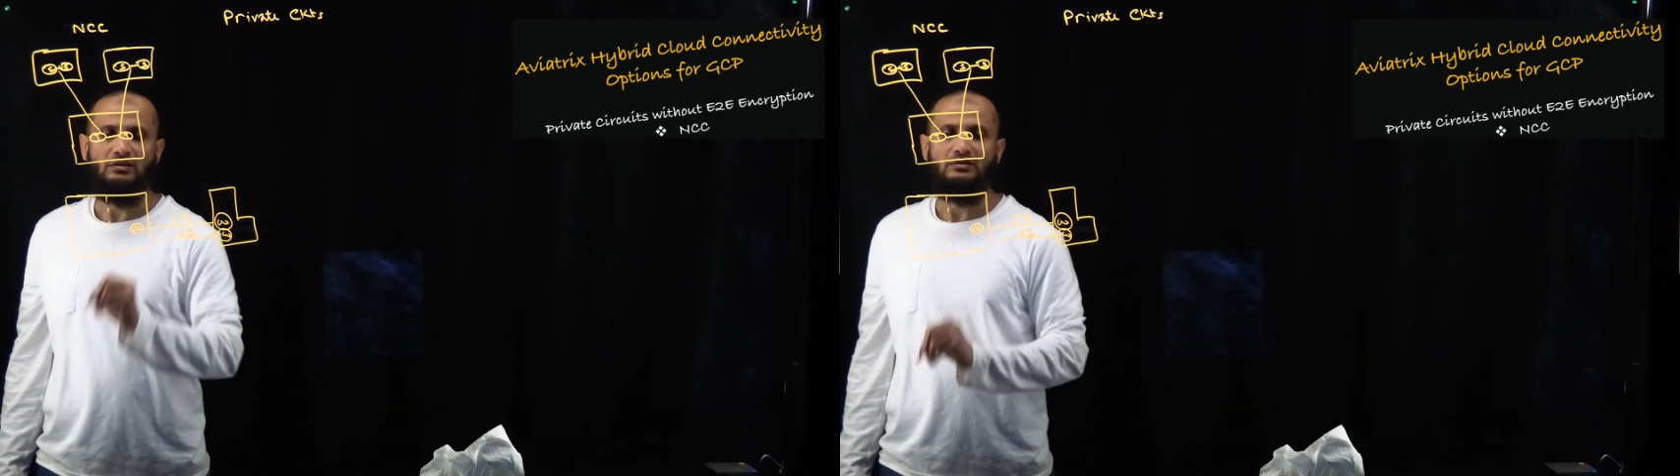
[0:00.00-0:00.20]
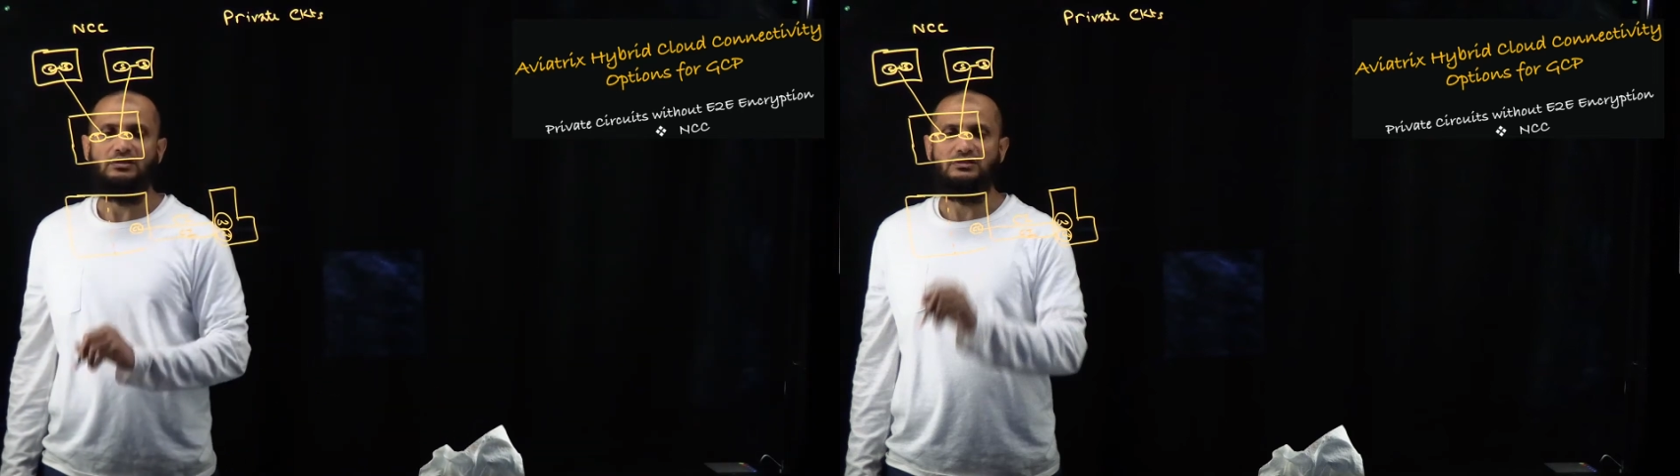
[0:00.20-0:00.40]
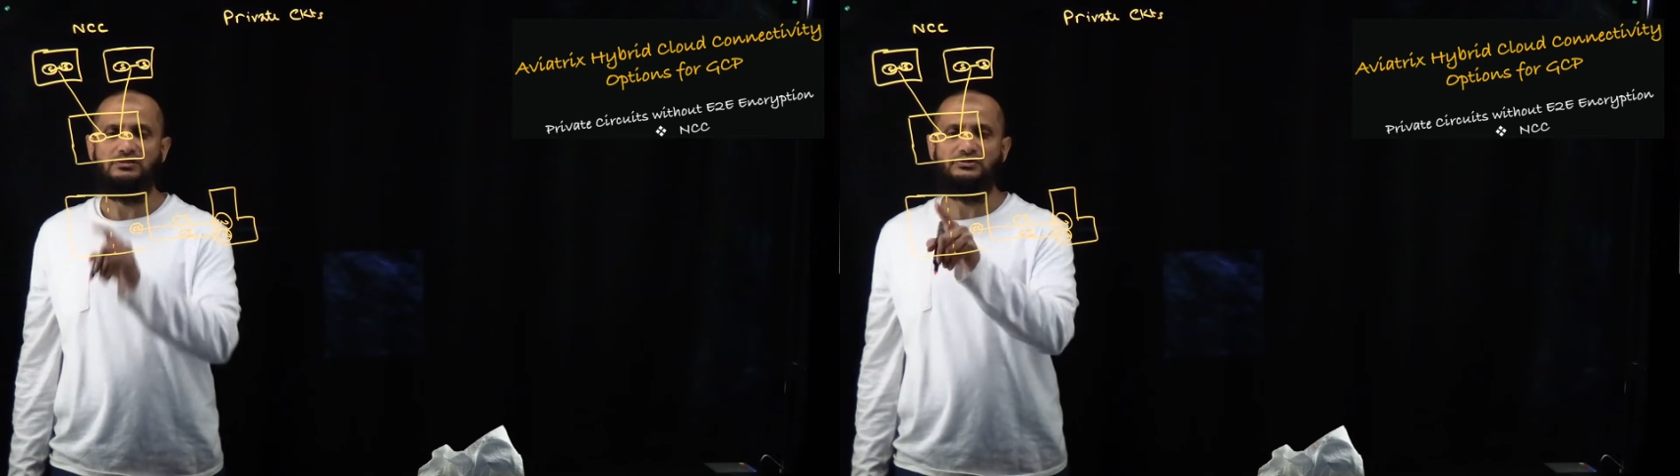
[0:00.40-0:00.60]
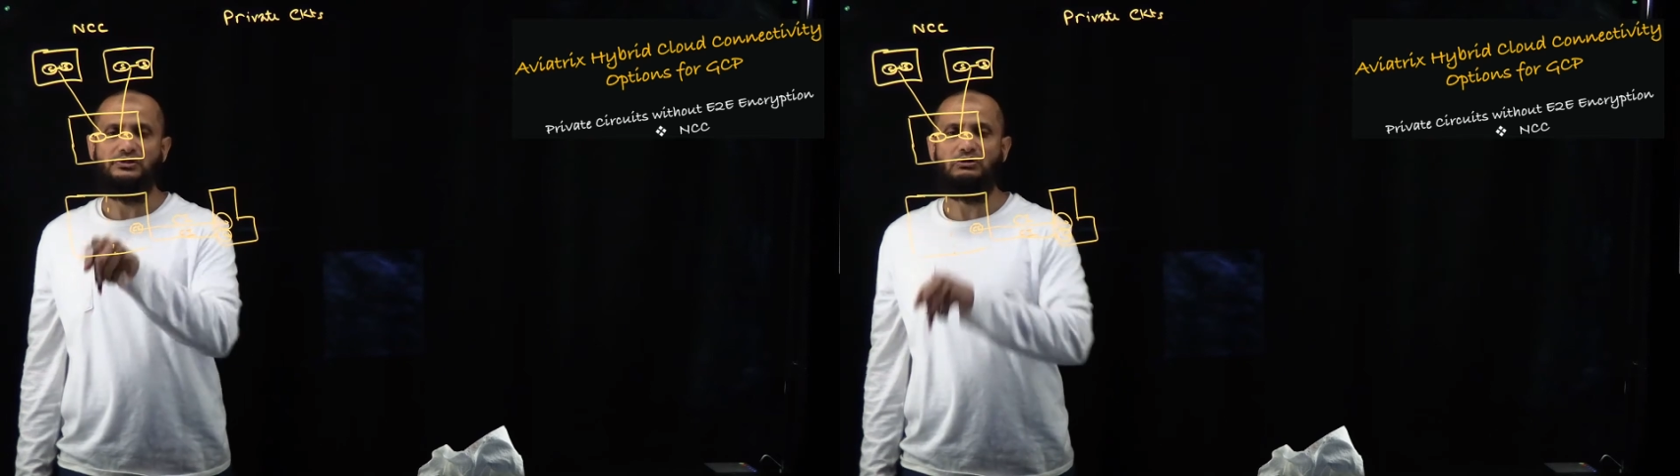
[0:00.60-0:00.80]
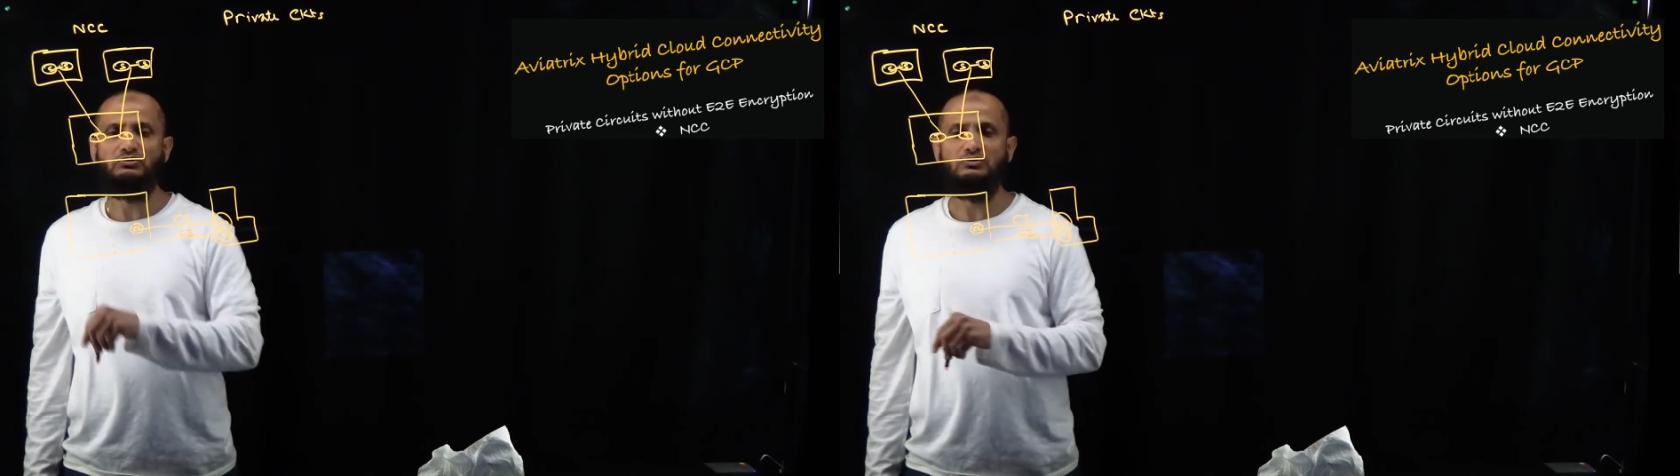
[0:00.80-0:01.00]
this is
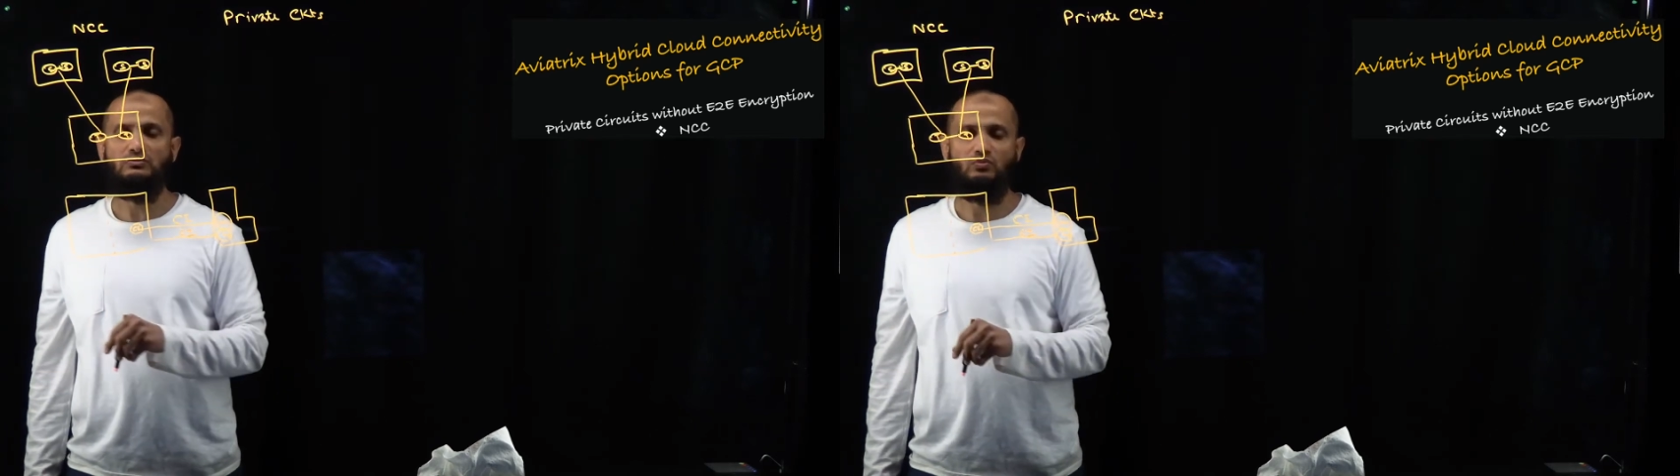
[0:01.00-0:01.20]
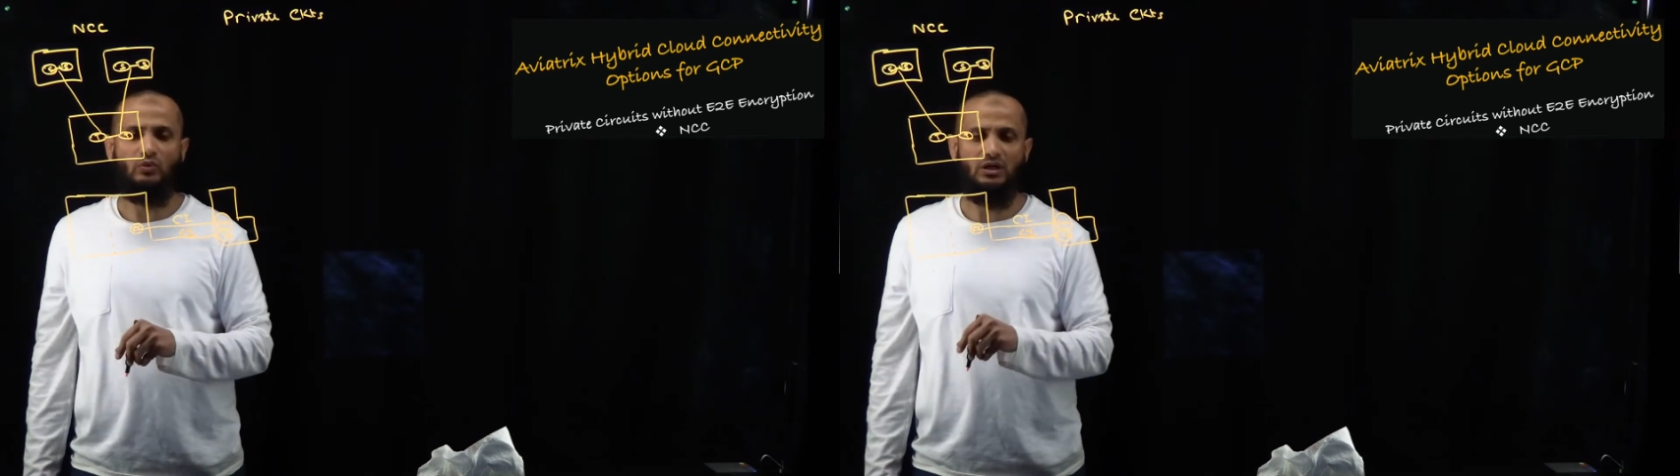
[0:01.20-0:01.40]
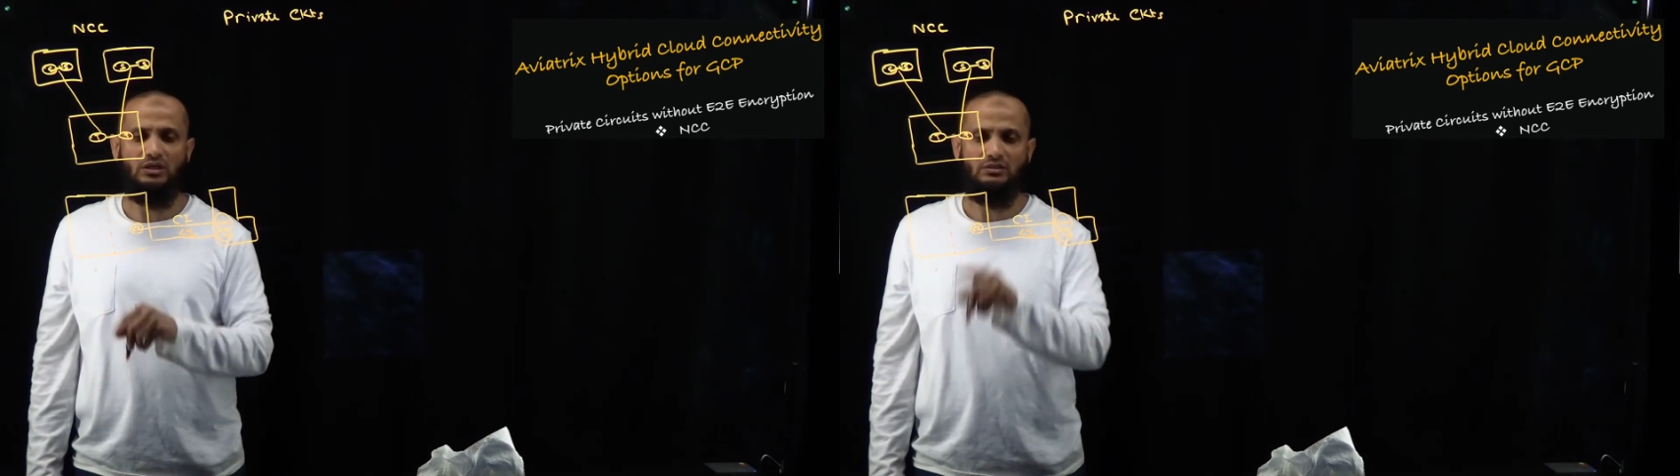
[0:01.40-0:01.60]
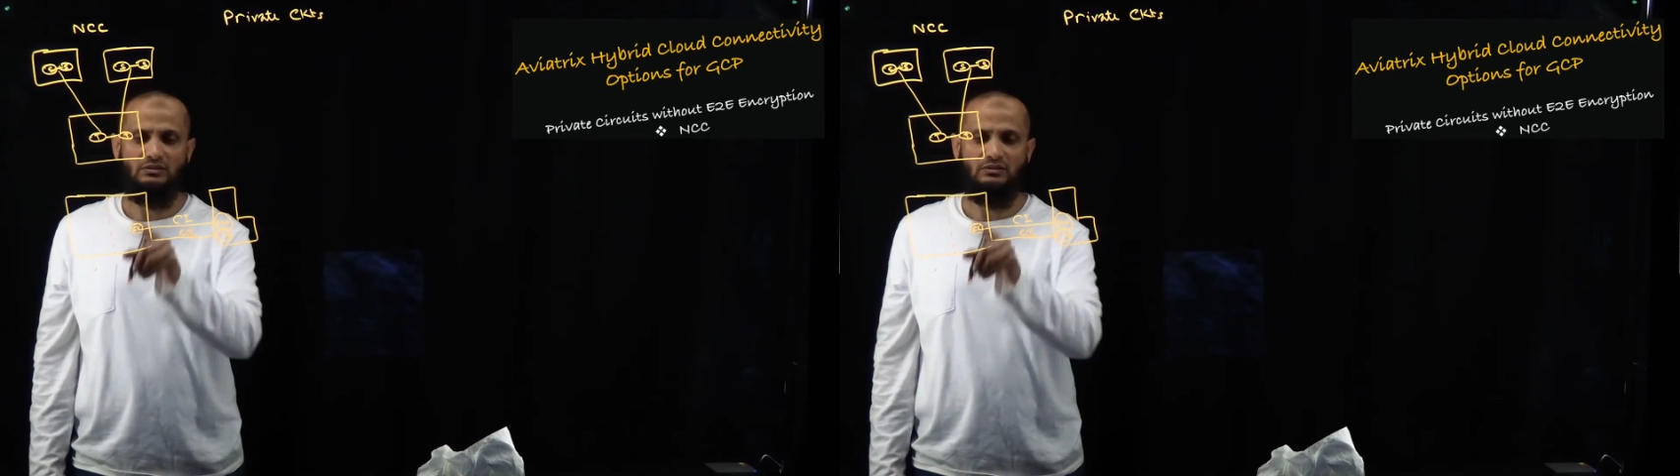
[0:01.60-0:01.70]
zone 1,